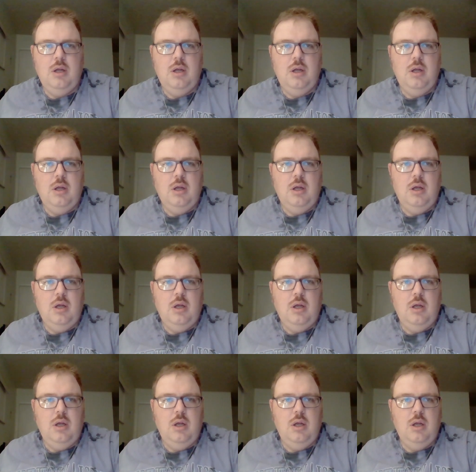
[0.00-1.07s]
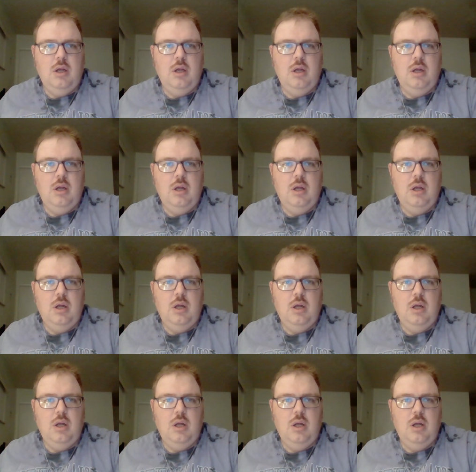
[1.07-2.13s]

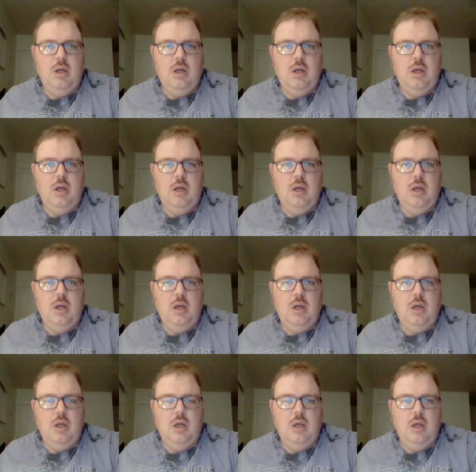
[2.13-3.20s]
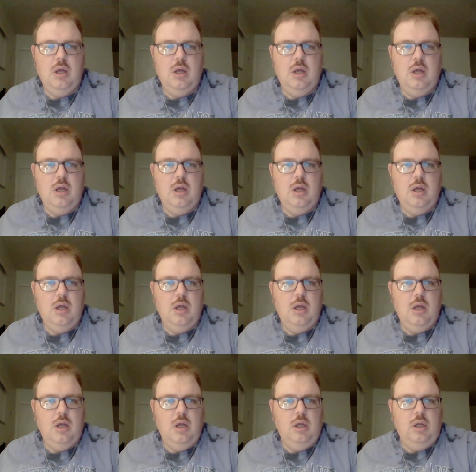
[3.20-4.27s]

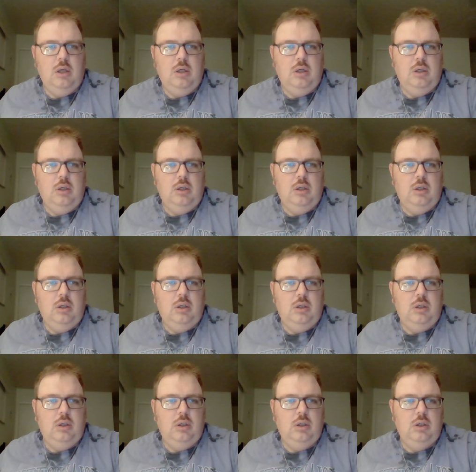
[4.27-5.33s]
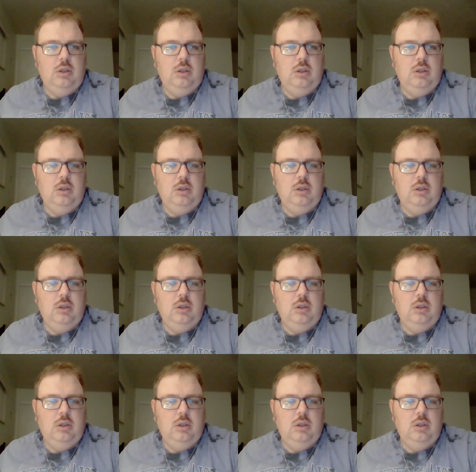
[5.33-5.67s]
(silence)